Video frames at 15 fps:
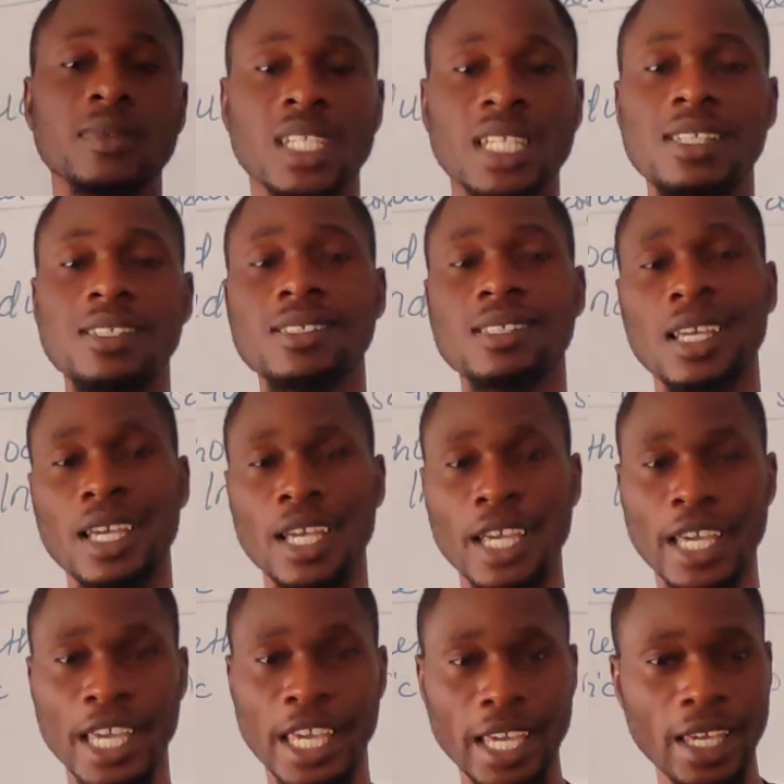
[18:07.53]
Is
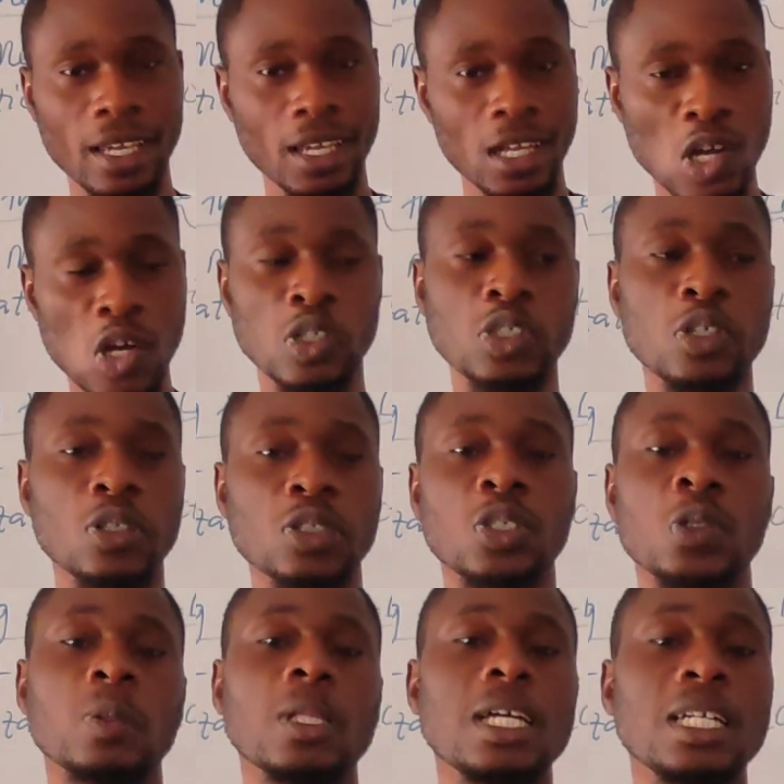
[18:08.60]
a conductor.